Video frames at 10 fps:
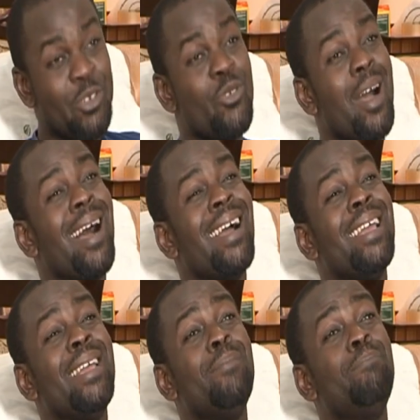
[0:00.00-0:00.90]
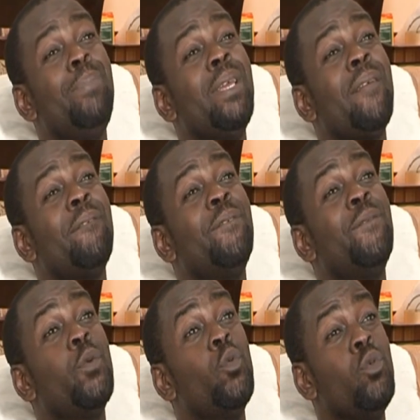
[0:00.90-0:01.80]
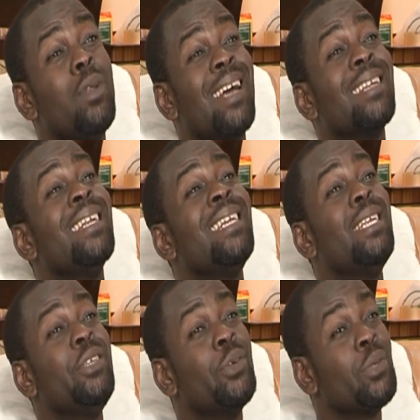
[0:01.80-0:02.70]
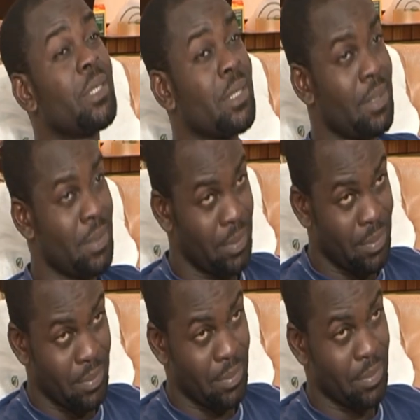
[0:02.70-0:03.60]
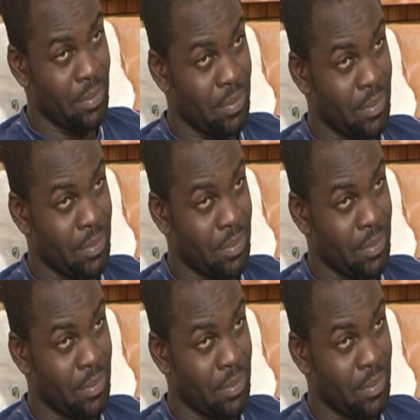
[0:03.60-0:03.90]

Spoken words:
You are a big fool and an idiot.